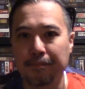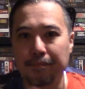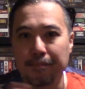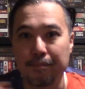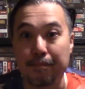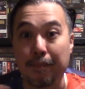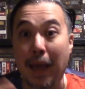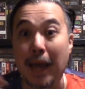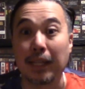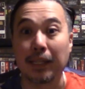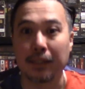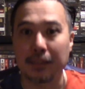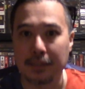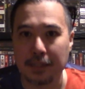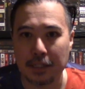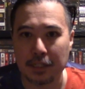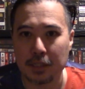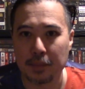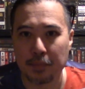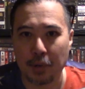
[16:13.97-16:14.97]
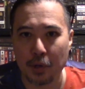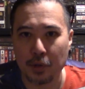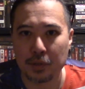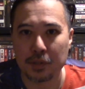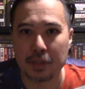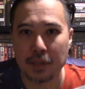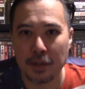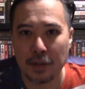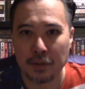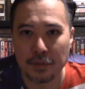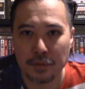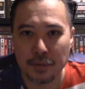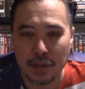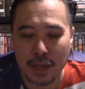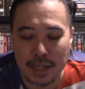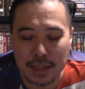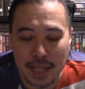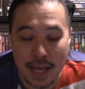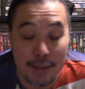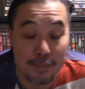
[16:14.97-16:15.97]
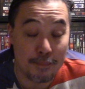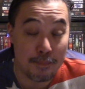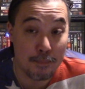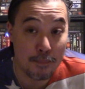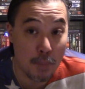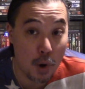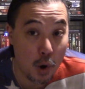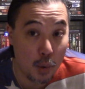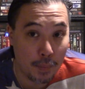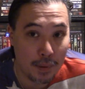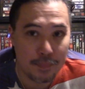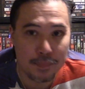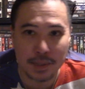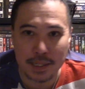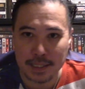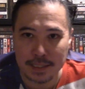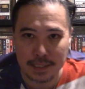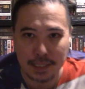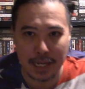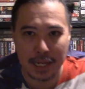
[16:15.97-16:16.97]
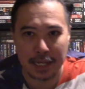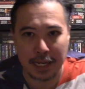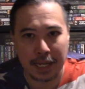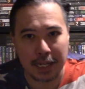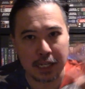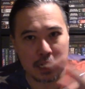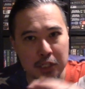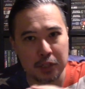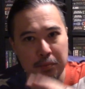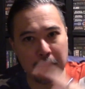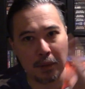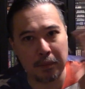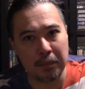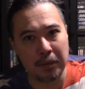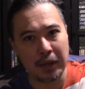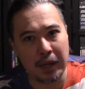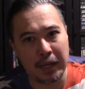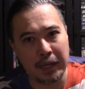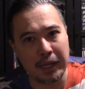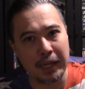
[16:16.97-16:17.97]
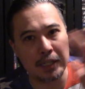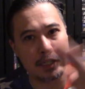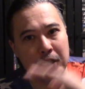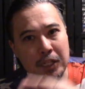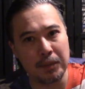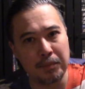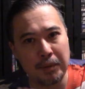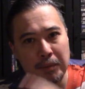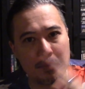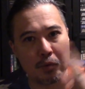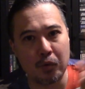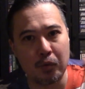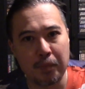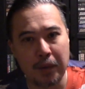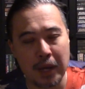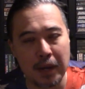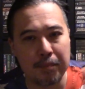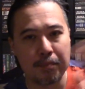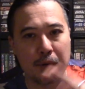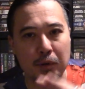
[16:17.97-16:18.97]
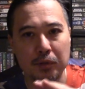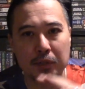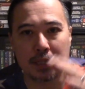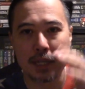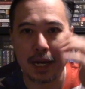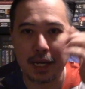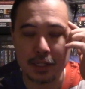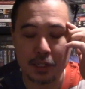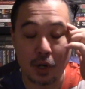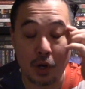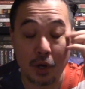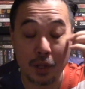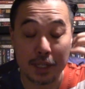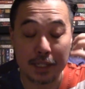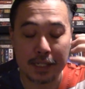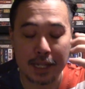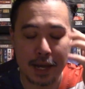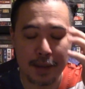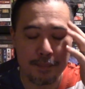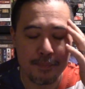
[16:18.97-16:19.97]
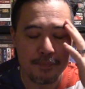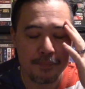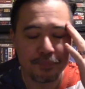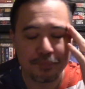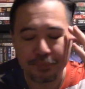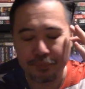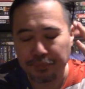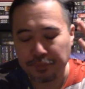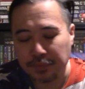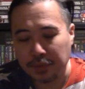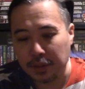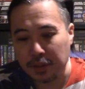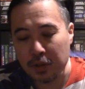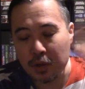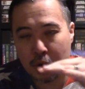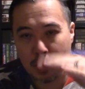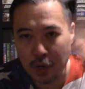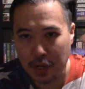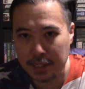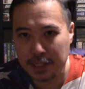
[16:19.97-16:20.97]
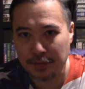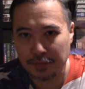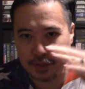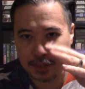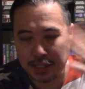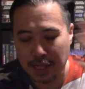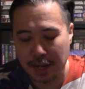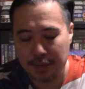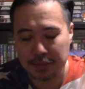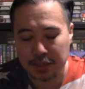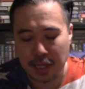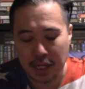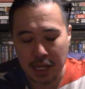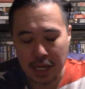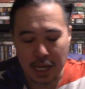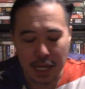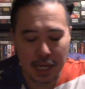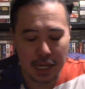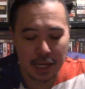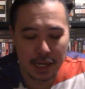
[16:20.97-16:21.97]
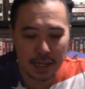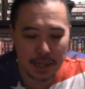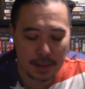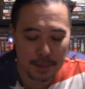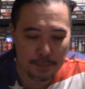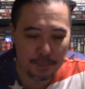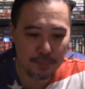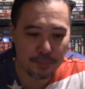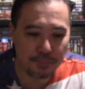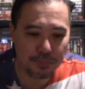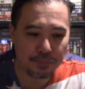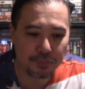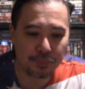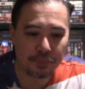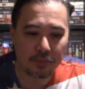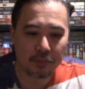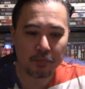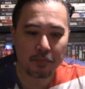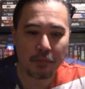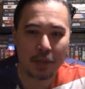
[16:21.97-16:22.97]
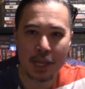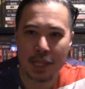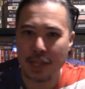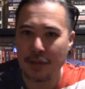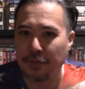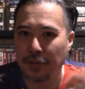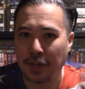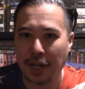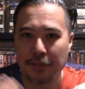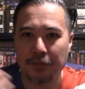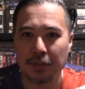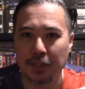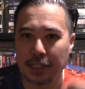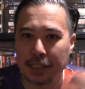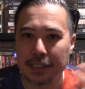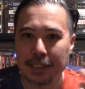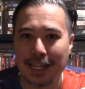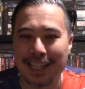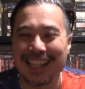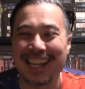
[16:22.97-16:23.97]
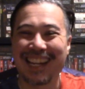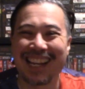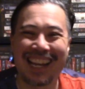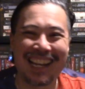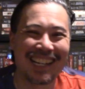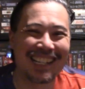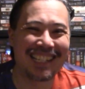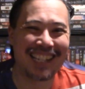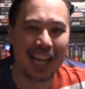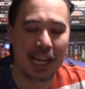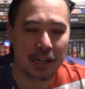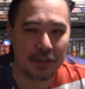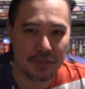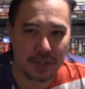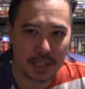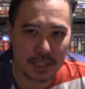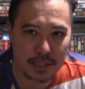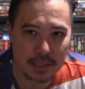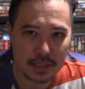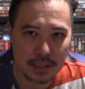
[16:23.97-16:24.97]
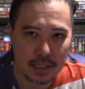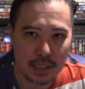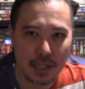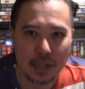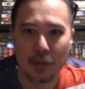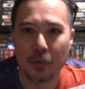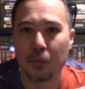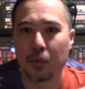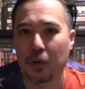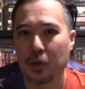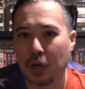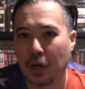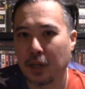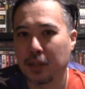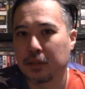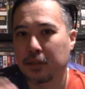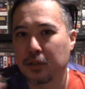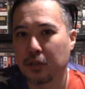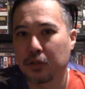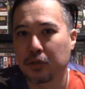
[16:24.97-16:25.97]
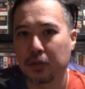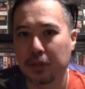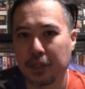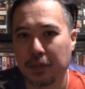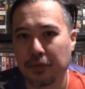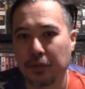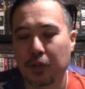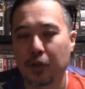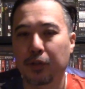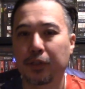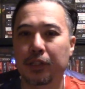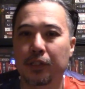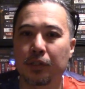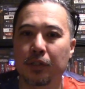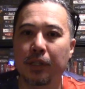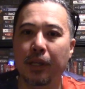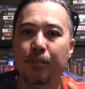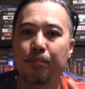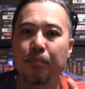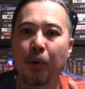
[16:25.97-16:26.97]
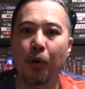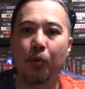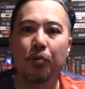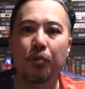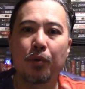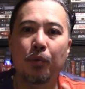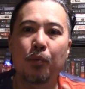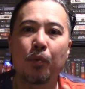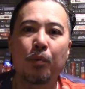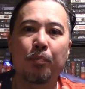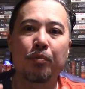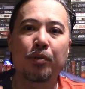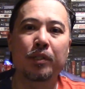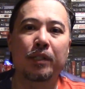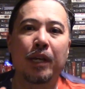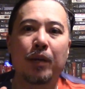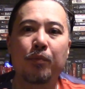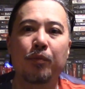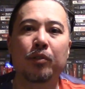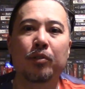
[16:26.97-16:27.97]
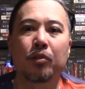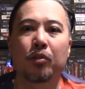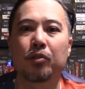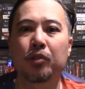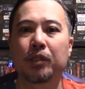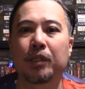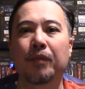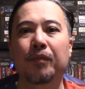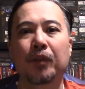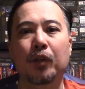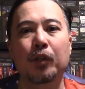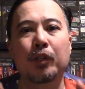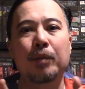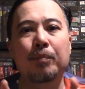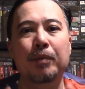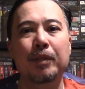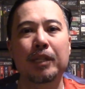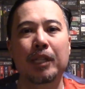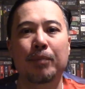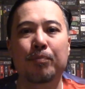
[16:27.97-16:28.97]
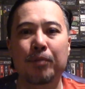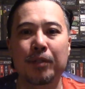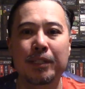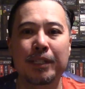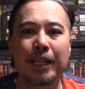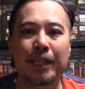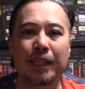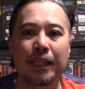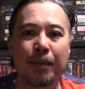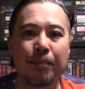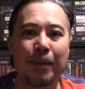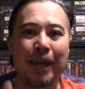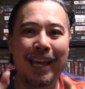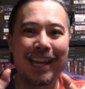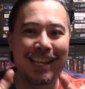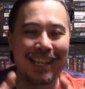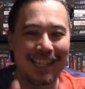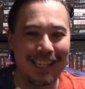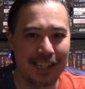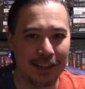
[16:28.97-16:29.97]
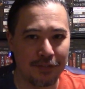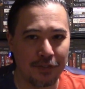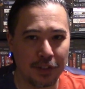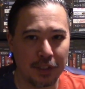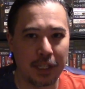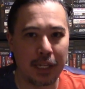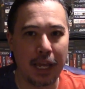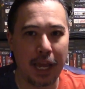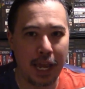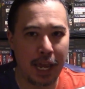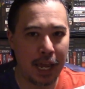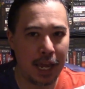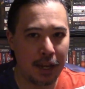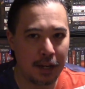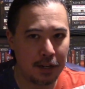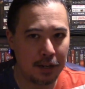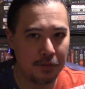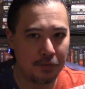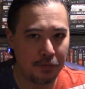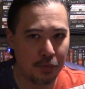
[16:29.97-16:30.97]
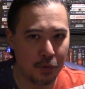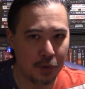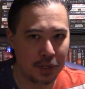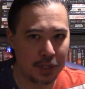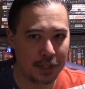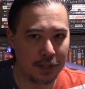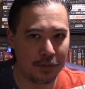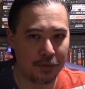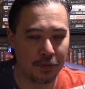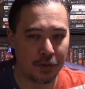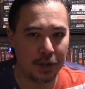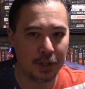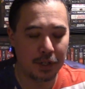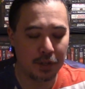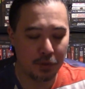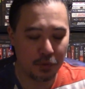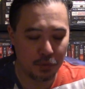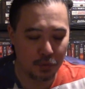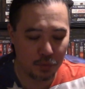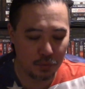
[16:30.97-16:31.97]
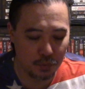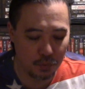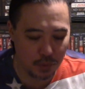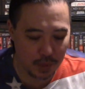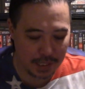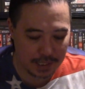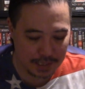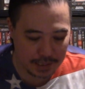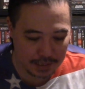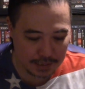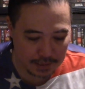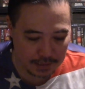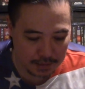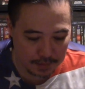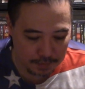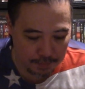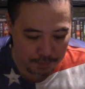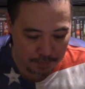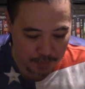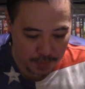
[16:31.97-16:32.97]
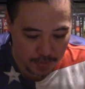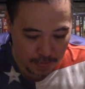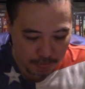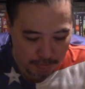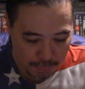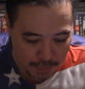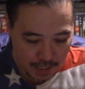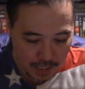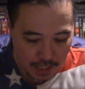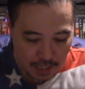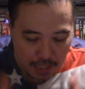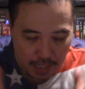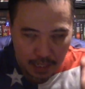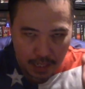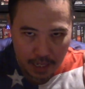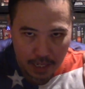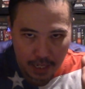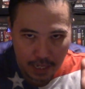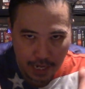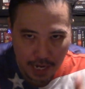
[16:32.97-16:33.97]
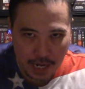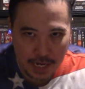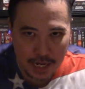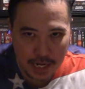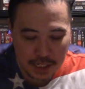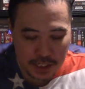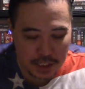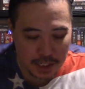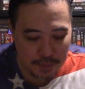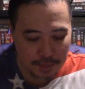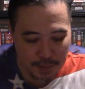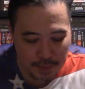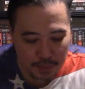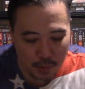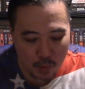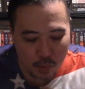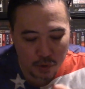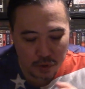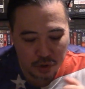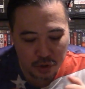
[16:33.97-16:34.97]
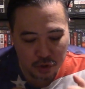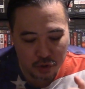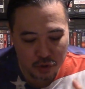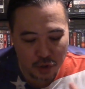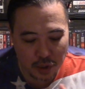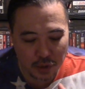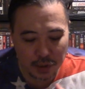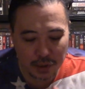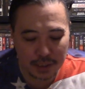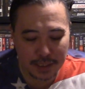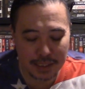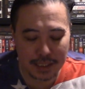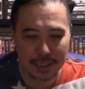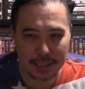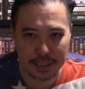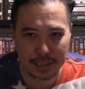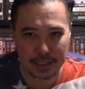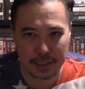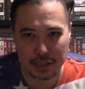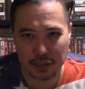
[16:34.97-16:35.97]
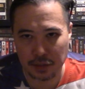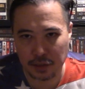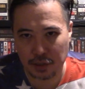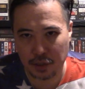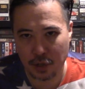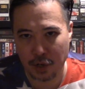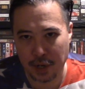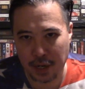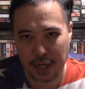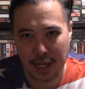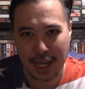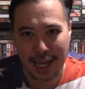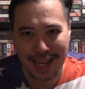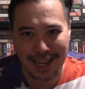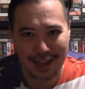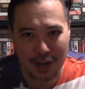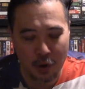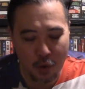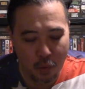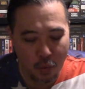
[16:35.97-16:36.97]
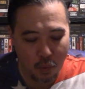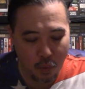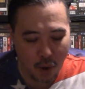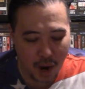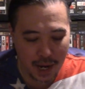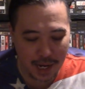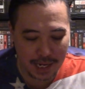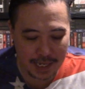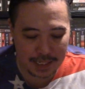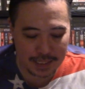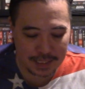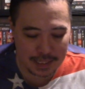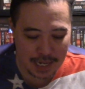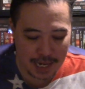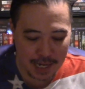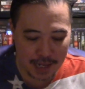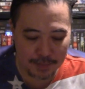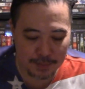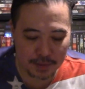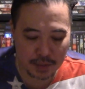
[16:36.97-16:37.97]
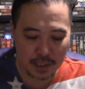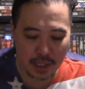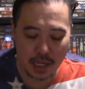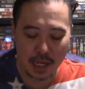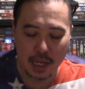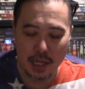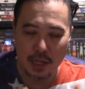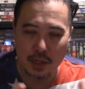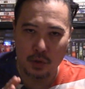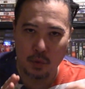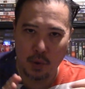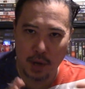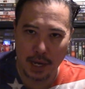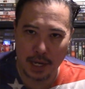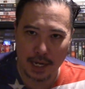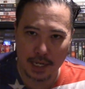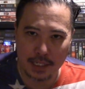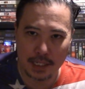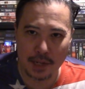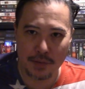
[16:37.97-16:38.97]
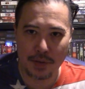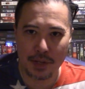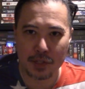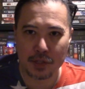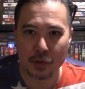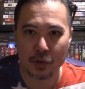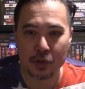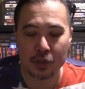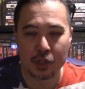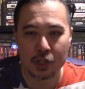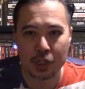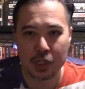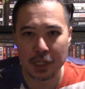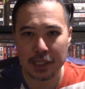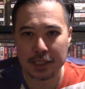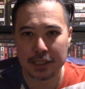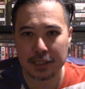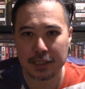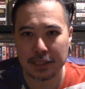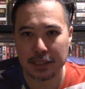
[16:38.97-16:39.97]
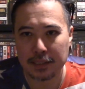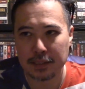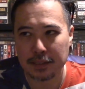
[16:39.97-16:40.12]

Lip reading: balance, I suppose, at that moment, because again, ADHD people will be on both sides all the time, or at different times. That forgetfulness and that inattentiveness will cause social difficulty. So they both will present with social difficulty, but they present them differently and for different reasons. ADHD people will struggle to sit still during quiet times, quiet activities, or just